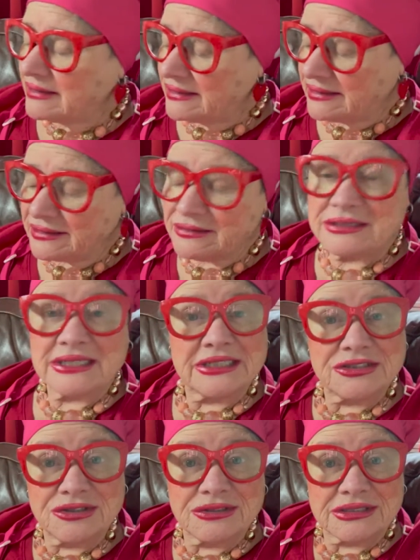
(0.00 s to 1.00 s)
there's
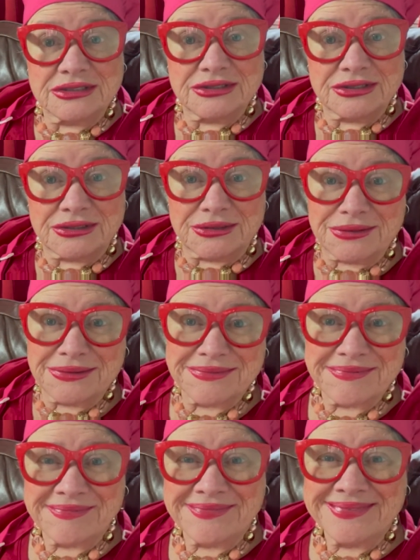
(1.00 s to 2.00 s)
things you can do
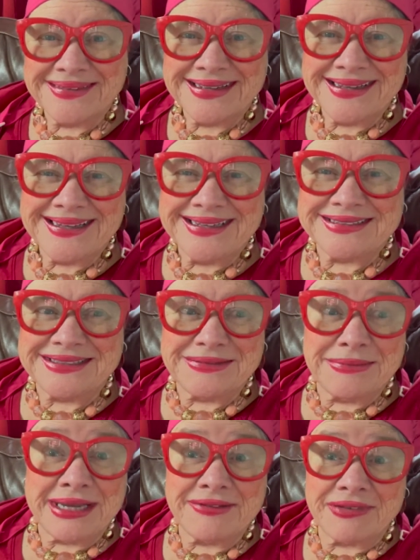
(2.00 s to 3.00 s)
to
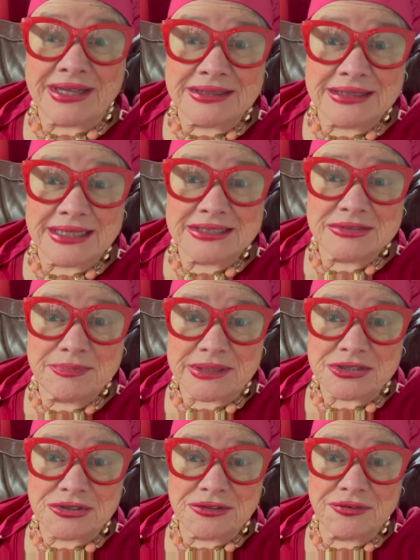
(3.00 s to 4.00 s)
make Valentine's
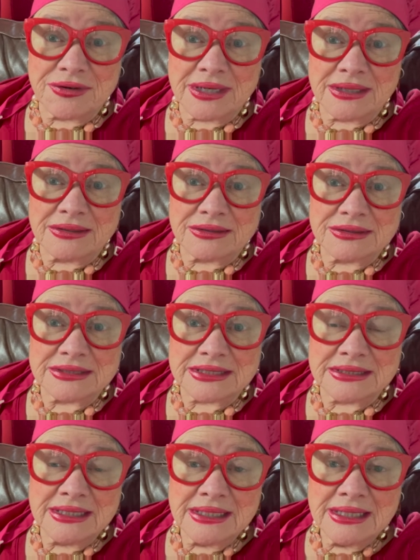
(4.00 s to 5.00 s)
special for others.
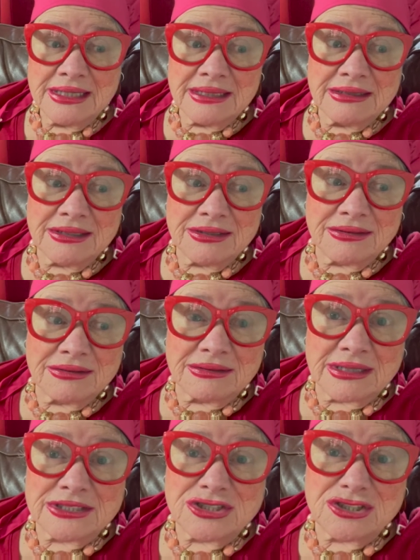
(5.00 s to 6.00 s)
And, you know,
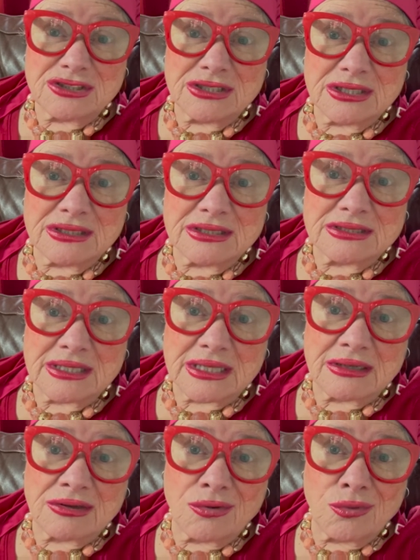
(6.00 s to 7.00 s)
I should have done this
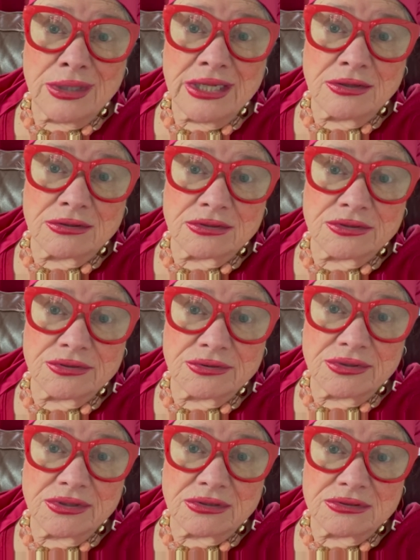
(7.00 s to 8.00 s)
like a week or two
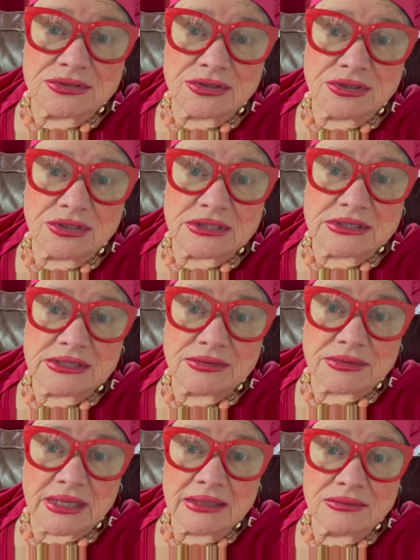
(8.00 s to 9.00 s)
ago so you could see
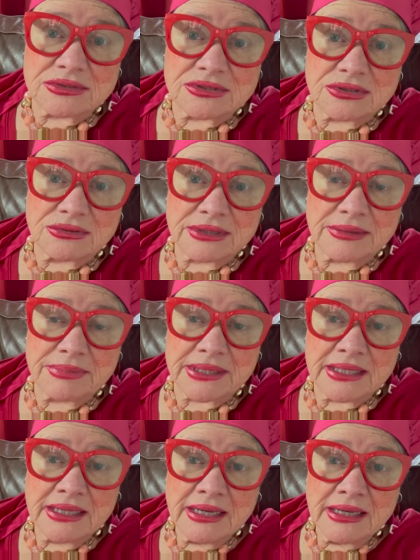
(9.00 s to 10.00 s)
what I was doing. But
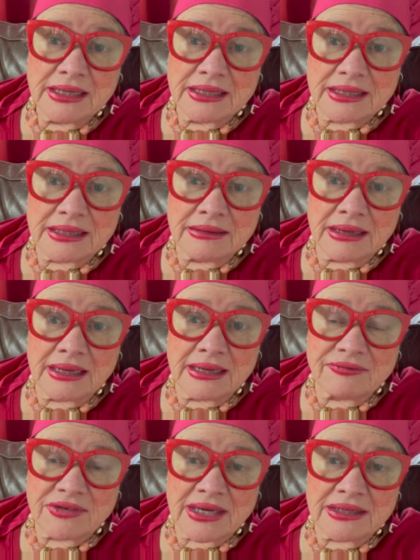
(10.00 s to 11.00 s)

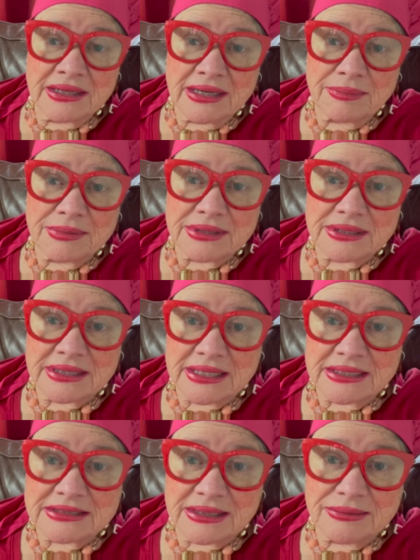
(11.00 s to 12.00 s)
I've got a couple of
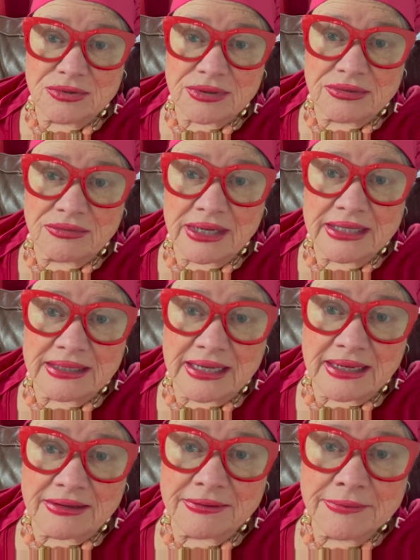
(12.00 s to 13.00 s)
things I'm doing right
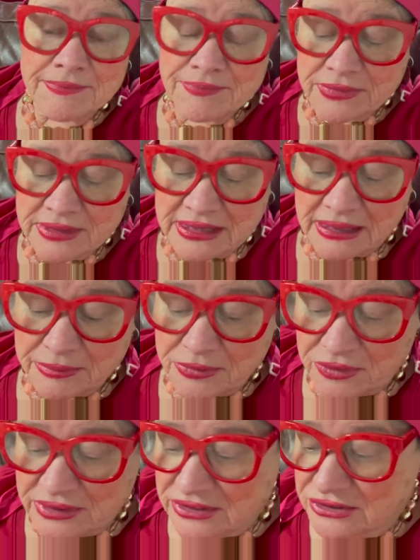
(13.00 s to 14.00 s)
now that I'm
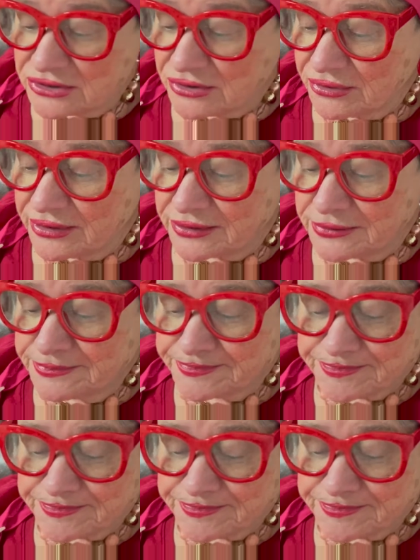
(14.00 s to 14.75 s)
going to show you